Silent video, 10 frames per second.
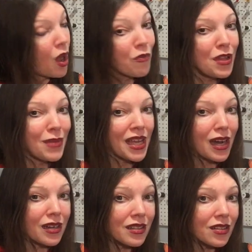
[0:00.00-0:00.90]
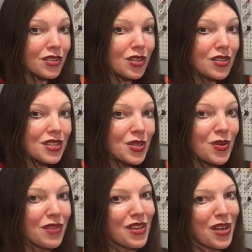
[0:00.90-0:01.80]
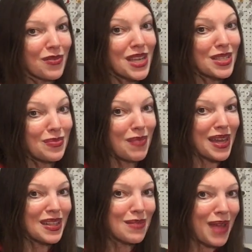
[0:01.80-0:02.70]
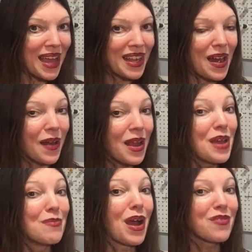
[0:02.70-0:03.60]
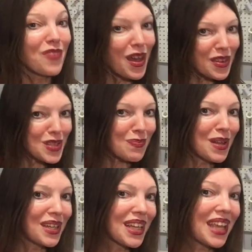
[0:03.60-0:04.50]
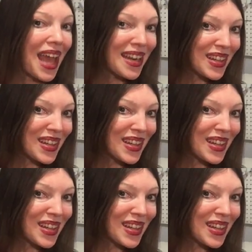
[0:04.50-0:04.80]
hopefully my garden looks good soon. I've got a raised bed in the backyard. My father's building a cat